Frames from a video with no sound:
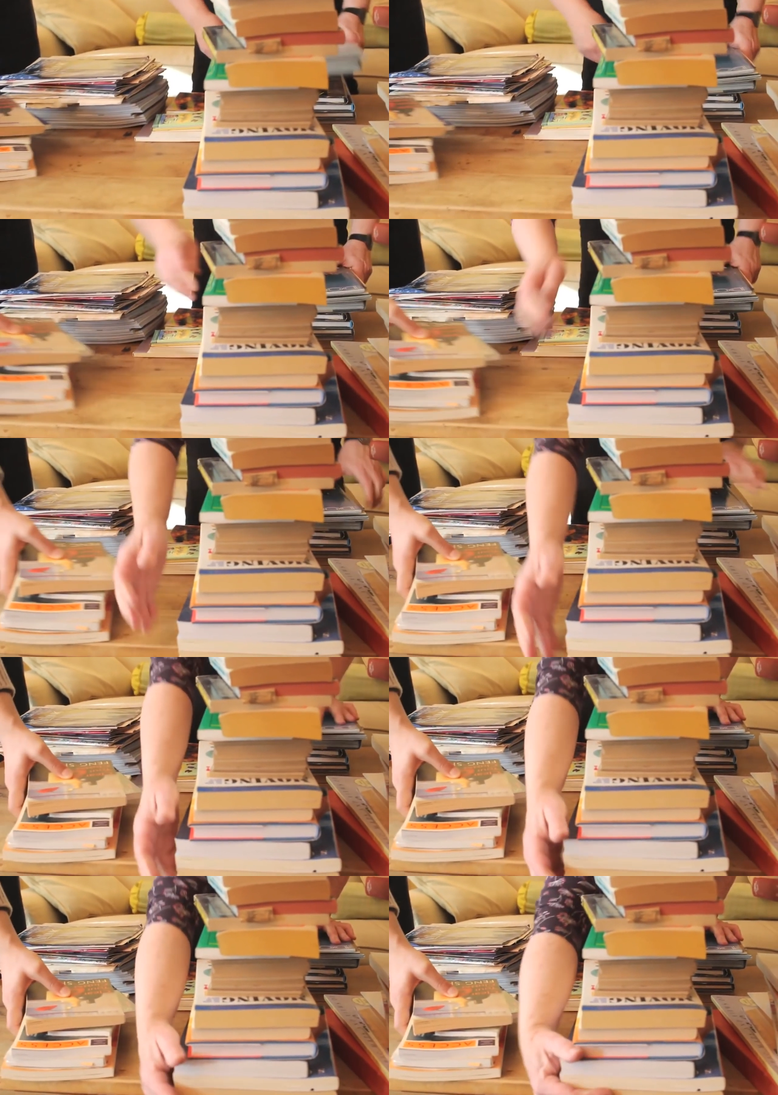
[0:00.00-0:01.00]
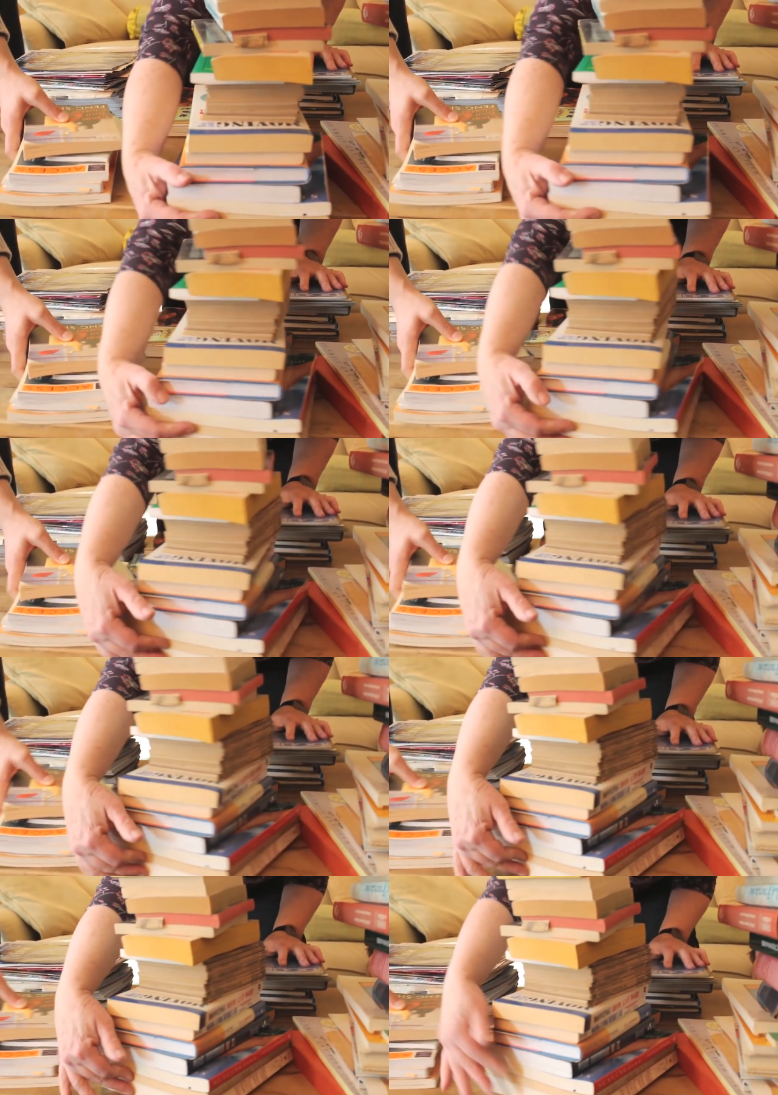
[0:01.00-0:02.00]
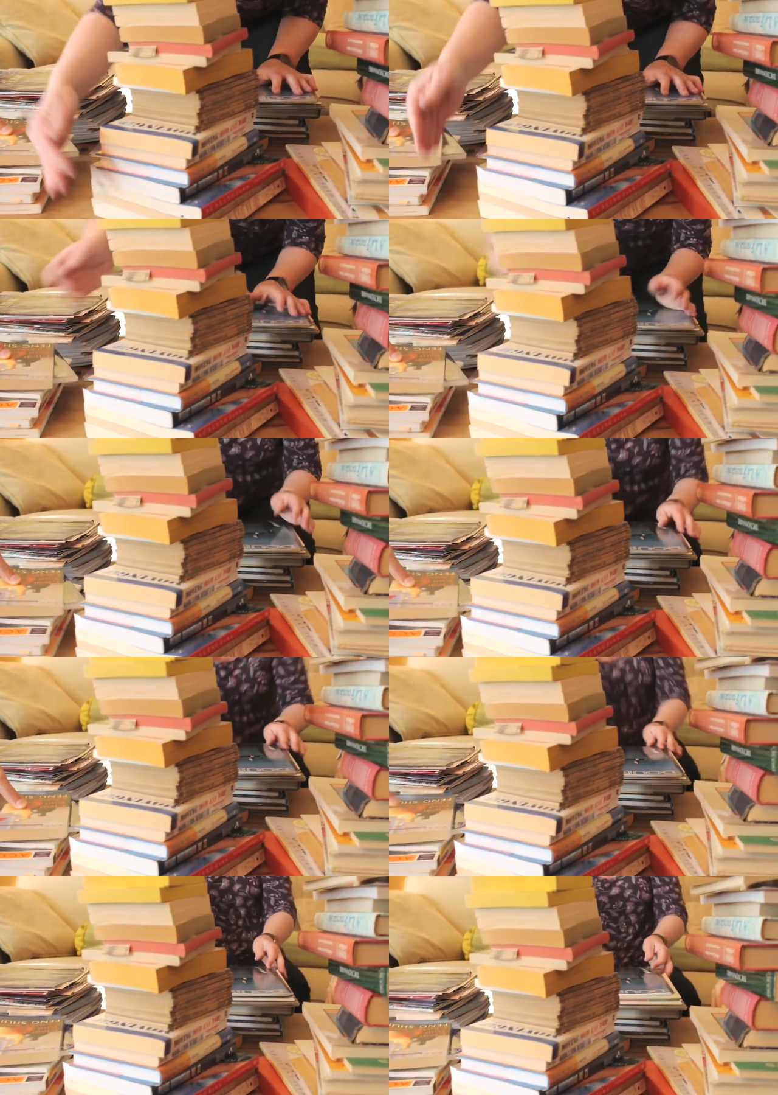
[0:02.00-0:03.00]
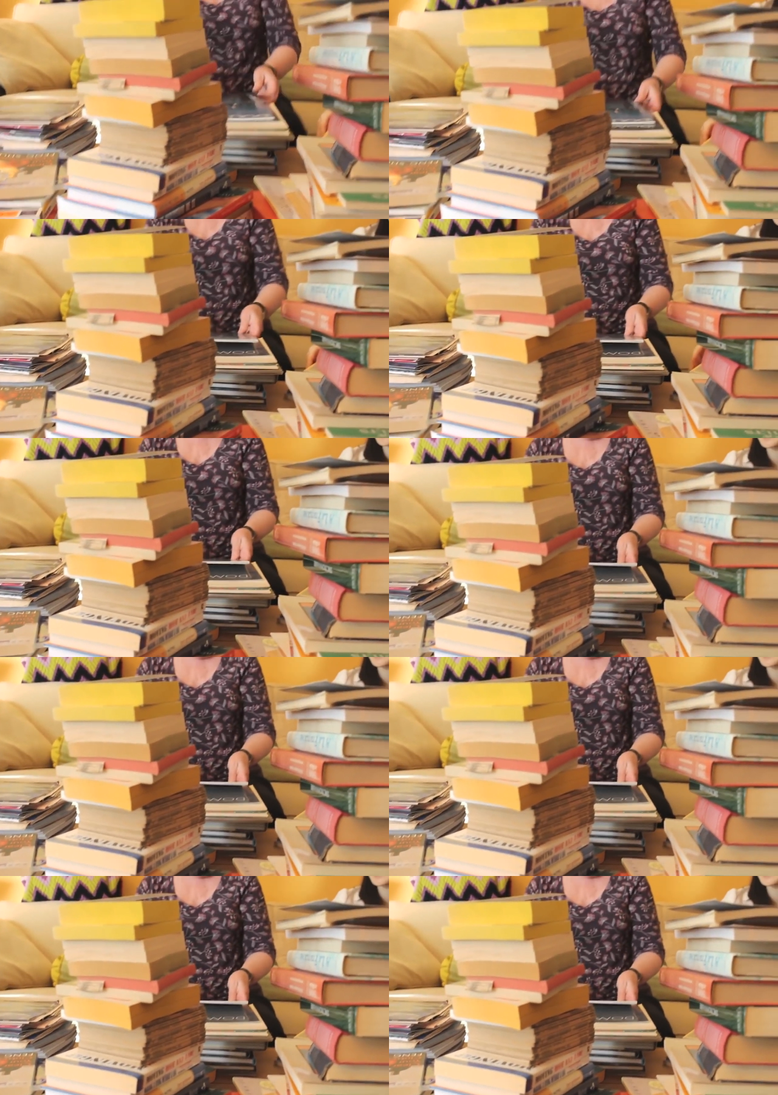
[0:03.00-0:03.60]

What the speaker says: (no speaker visible)